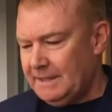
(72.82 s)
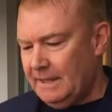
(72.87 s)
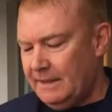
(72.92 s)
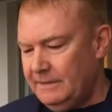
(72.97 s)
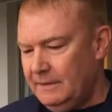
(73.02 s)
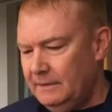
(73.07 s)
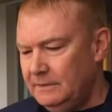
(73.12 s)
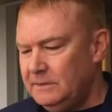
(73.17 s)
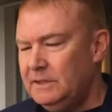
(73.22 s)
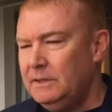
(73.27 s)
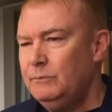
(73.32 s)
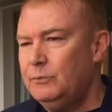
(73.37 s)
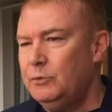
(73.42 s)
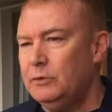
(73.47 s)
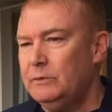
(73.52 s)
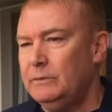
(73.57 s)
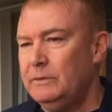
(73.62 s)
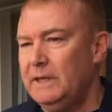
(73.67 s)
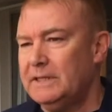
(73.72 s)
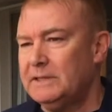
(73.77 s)
there's a third
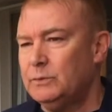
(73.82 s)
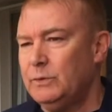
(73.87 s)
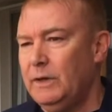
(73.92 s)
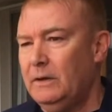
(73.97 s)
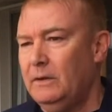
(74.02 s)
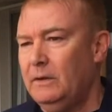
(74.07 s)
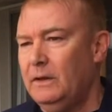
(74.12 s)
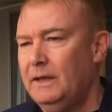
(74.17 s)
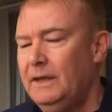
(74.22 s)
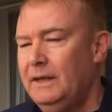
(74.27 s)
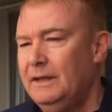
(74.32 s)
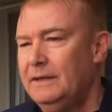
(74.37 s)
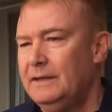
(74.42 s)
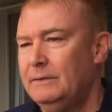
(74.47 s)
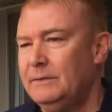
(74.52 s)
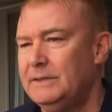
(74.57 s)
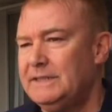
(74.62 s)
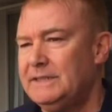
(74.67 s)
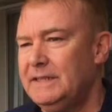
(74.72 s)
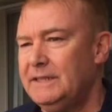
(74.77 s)
component as well
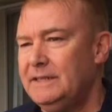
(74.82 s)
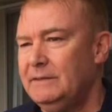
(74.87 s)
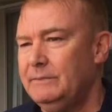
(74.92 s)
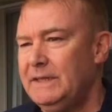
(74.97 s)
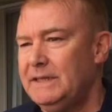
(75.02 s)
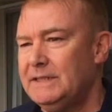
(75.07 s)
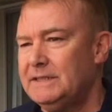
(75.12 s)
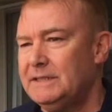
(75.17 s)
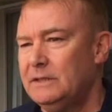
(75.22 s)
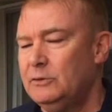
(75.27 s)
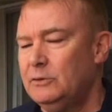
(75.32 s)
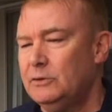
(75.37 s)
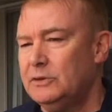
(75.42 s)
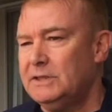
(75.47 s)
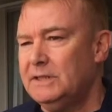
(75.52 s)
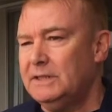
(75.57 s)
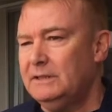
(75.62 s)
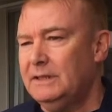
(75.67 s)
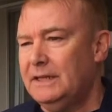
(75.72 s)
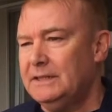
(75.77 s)
that I would say that makes the
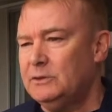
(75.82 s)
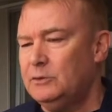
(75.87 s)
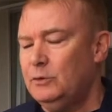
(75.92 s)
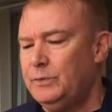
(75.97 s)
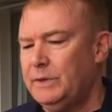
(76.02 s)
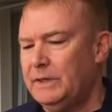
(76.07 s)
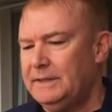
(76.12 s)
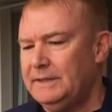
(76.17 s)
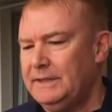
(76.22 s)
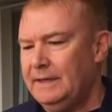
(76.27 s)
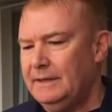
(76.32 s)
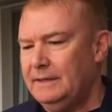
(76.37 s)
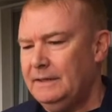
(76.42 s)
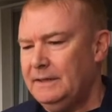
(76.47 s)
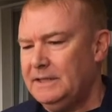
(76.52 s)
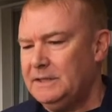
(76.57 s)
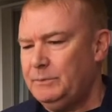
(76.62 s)
course at Glasgow particularly